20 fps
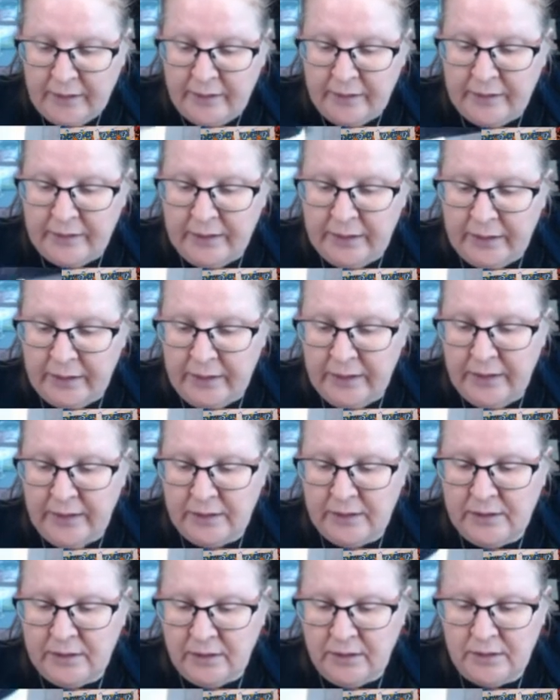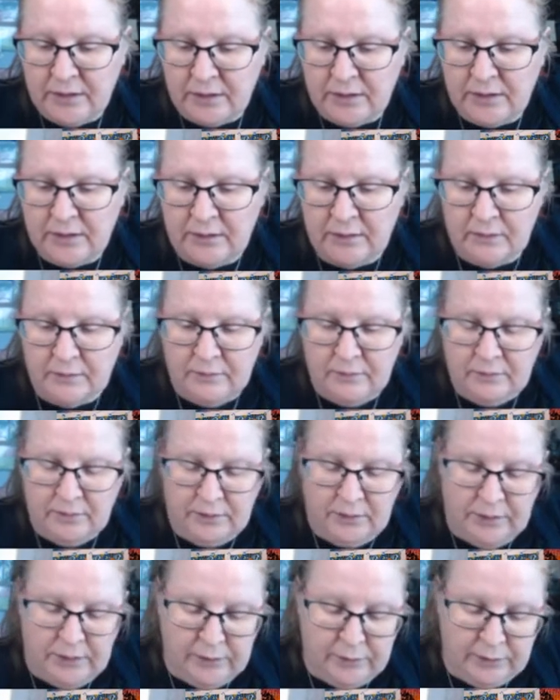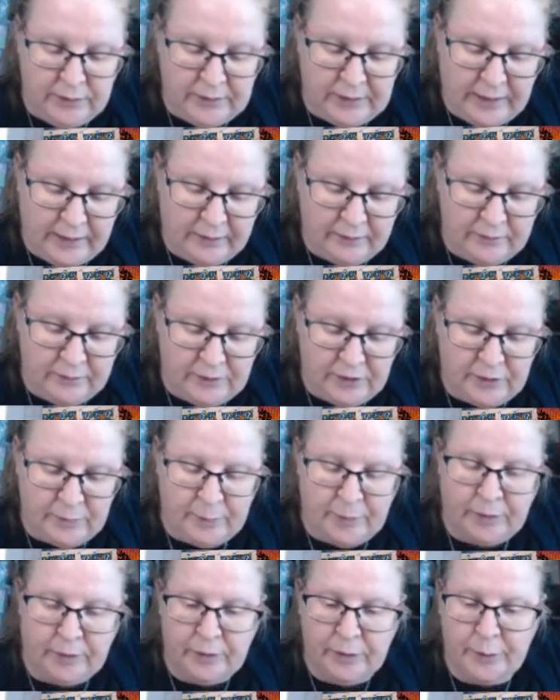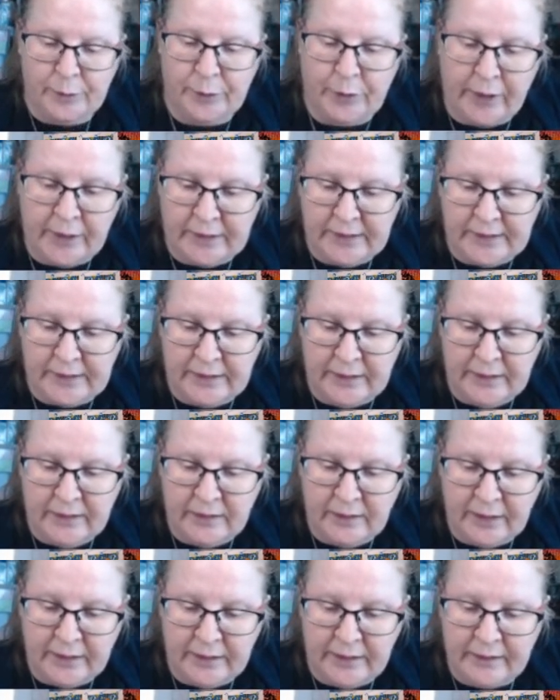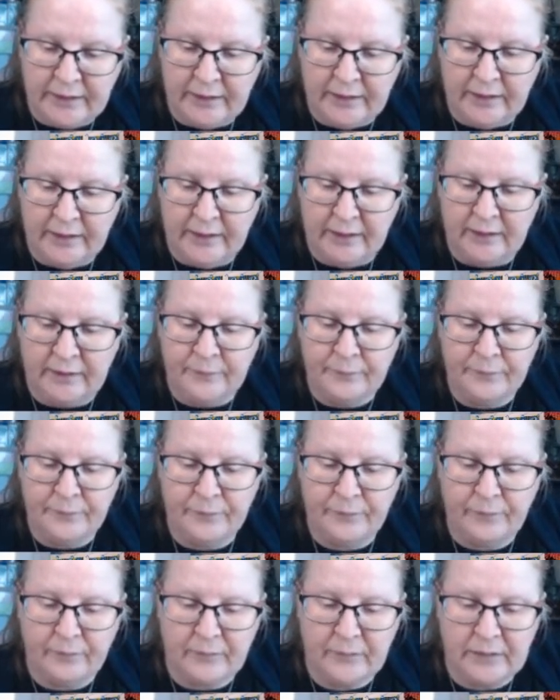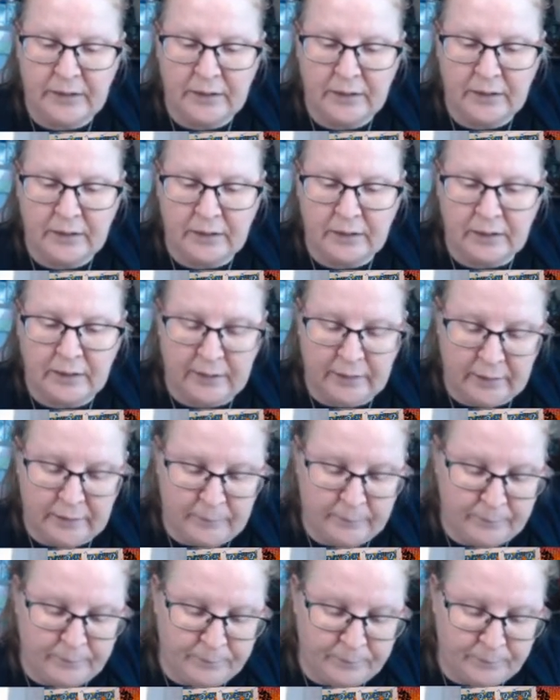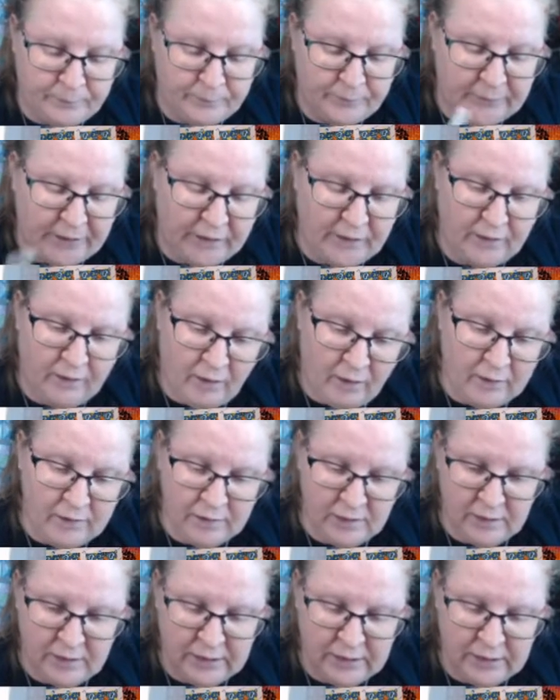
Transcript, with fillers: think he does use that spirituality kind of thing a lot.